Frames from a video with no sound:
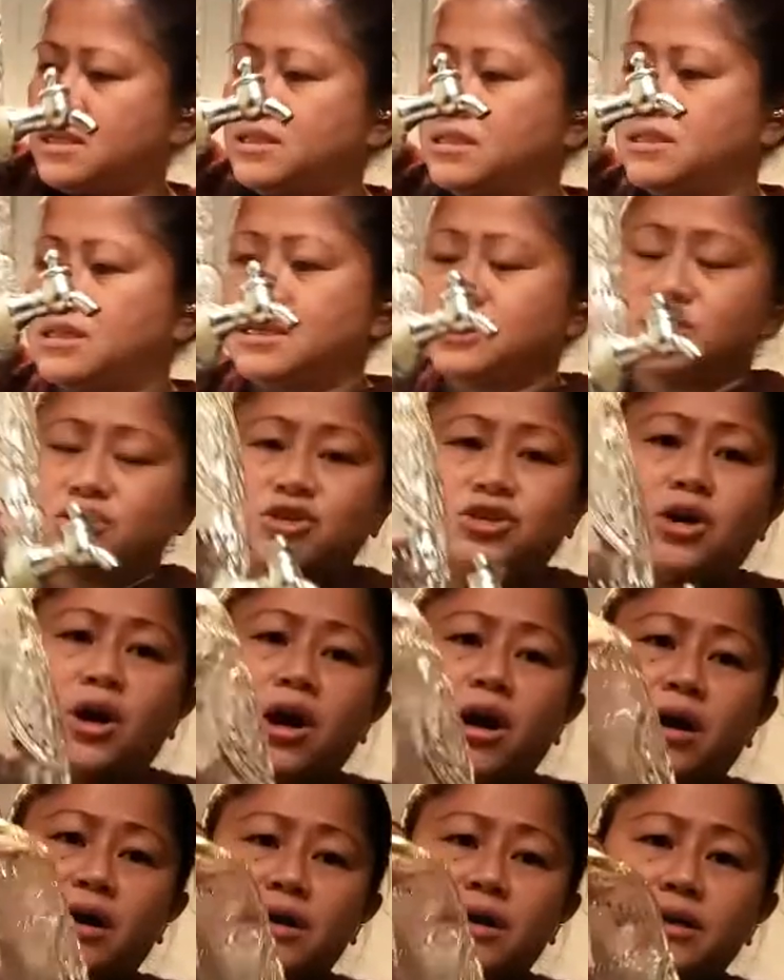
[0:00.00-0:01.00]
this
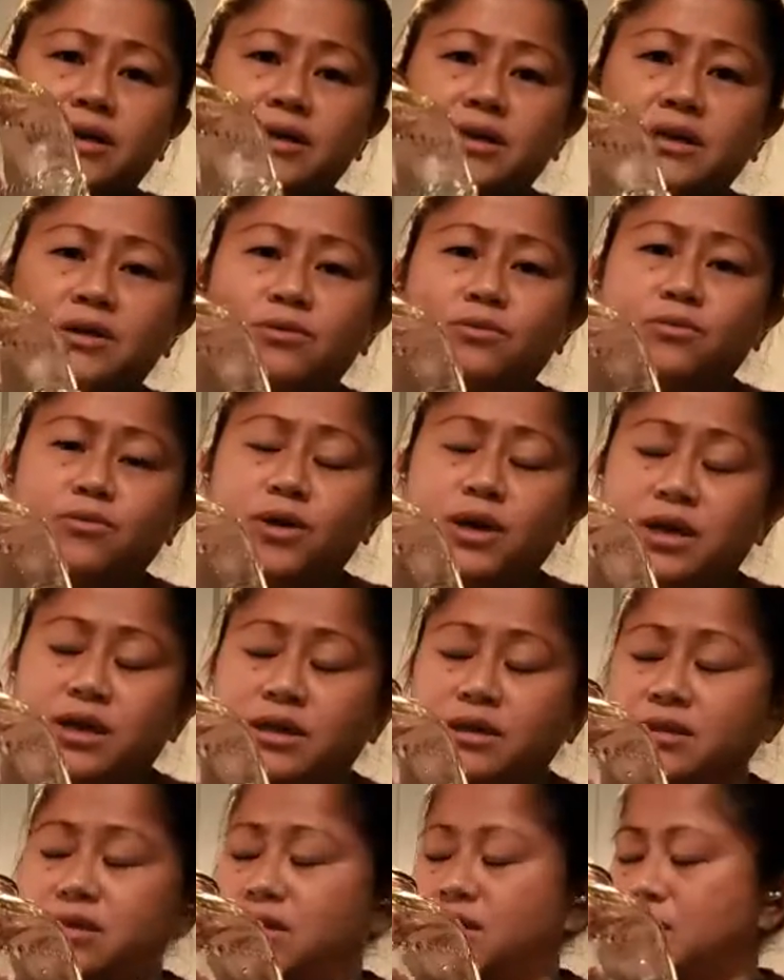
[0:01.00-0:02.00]
jar
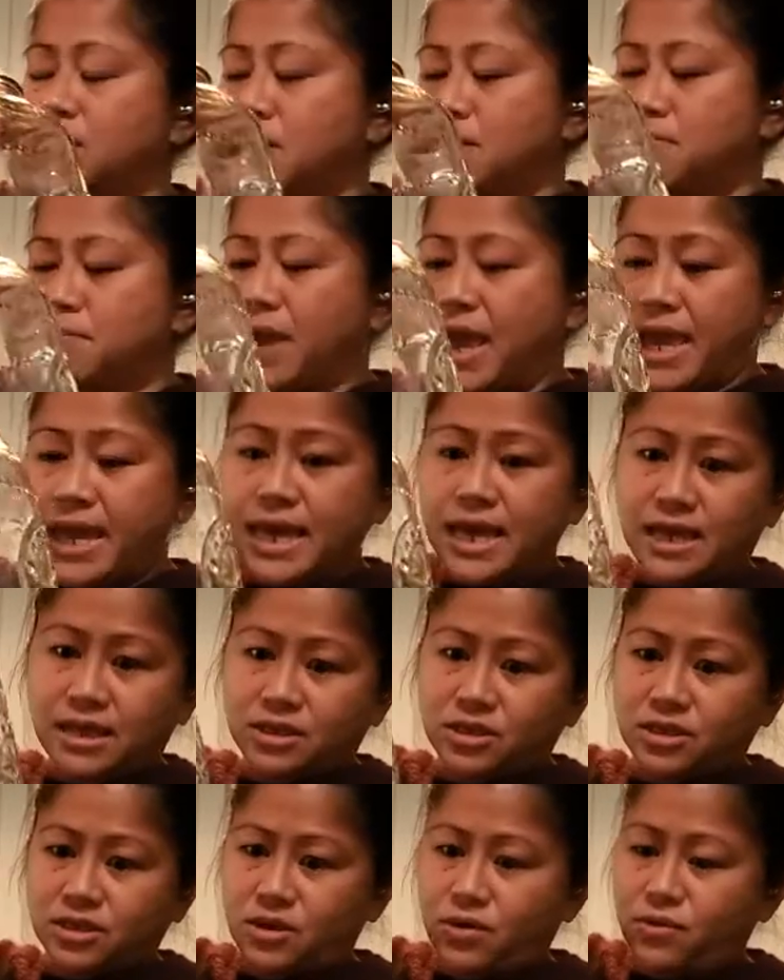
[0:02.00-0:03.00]
with baking
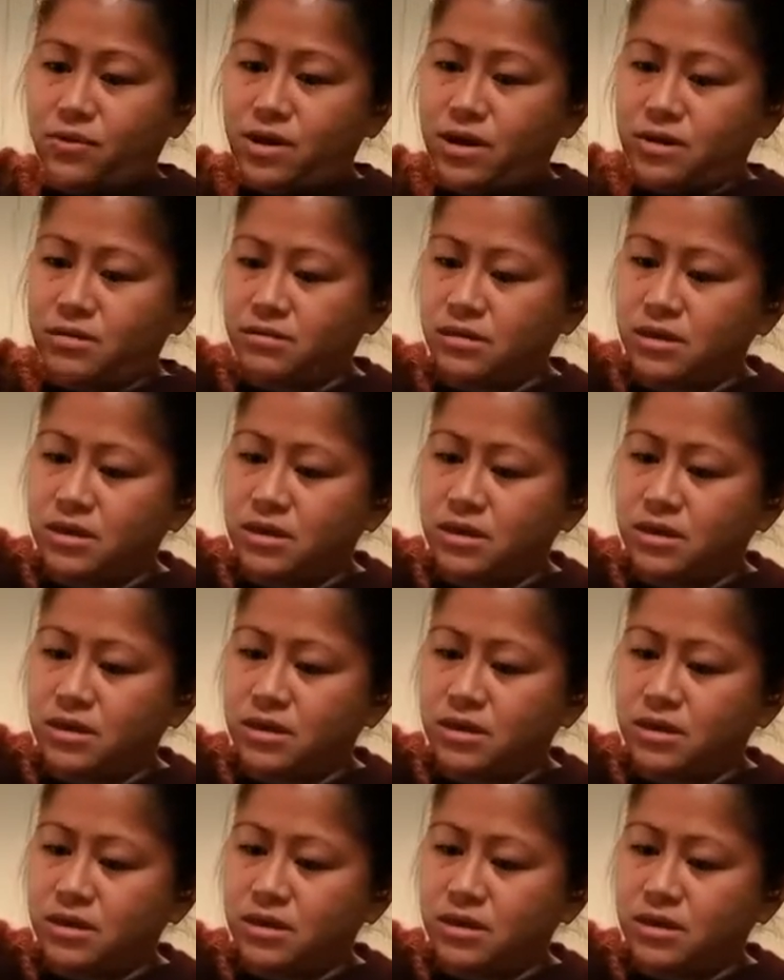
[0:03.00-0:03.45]
soda.